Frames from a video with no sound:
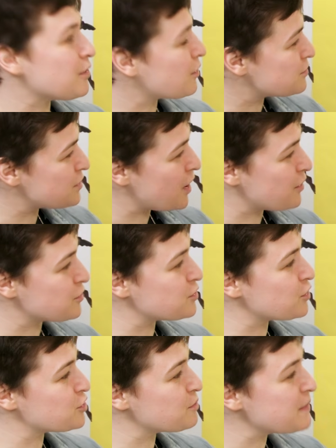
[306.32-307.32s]
or other
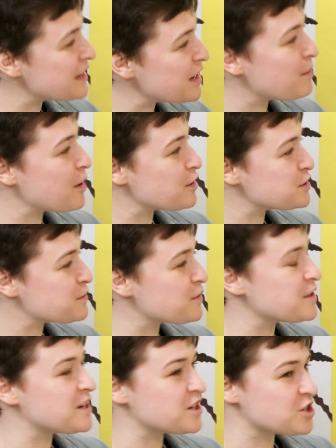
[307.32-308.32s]
social media posts for
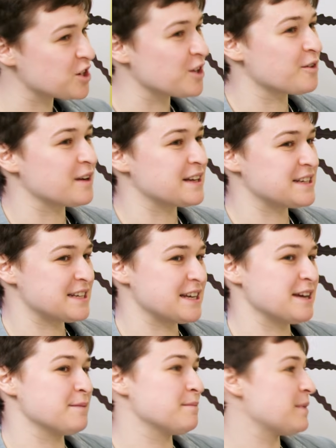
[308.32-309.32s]
the digital learning
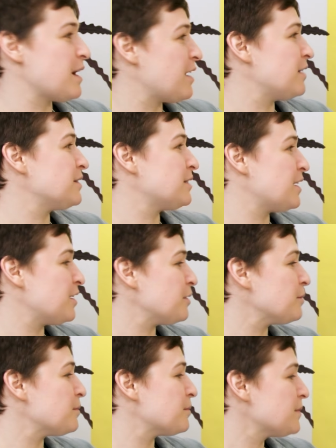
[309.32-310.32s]
team,
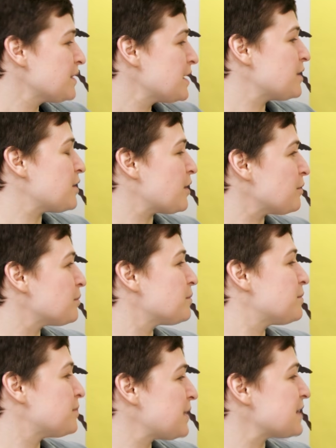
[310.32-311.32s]
I'll you know,
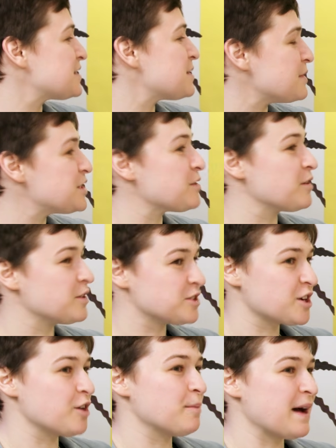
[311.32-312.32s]
plug some material into
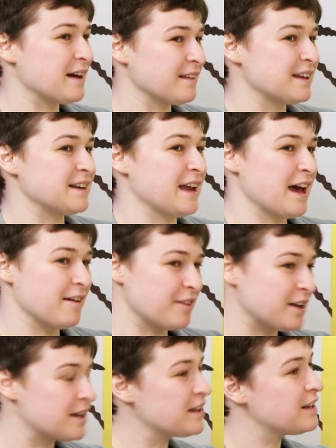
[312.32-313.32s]
Copilot and have
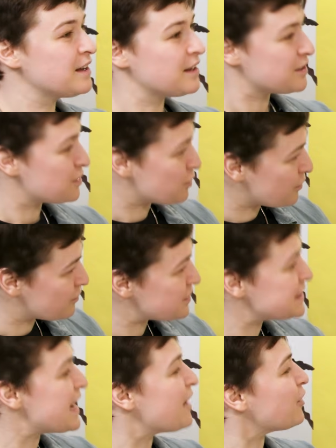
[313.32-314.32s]
it sort of
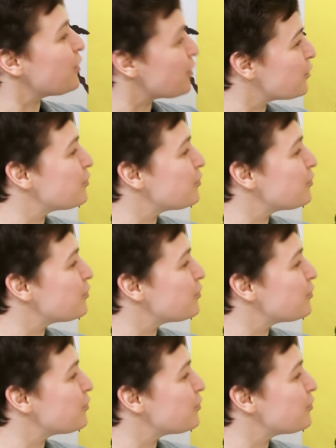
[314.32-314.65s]
tailored